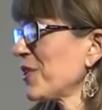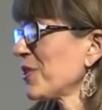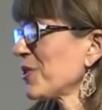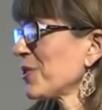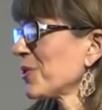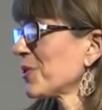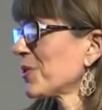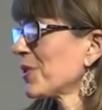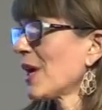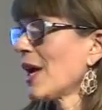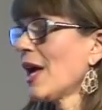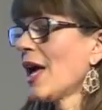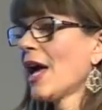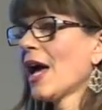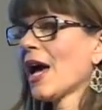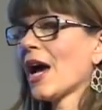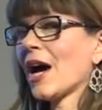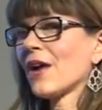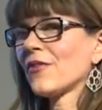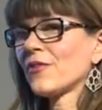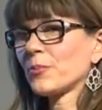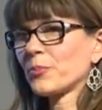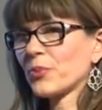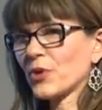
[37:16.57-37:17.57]
you
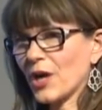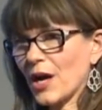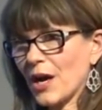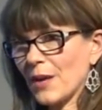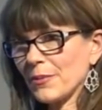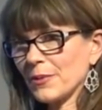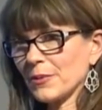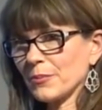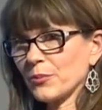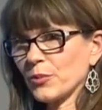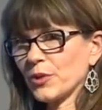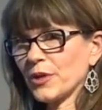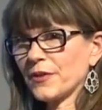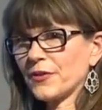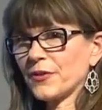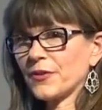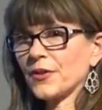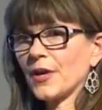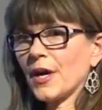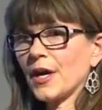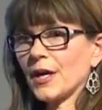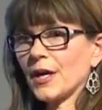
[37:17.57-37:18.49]
have a problem with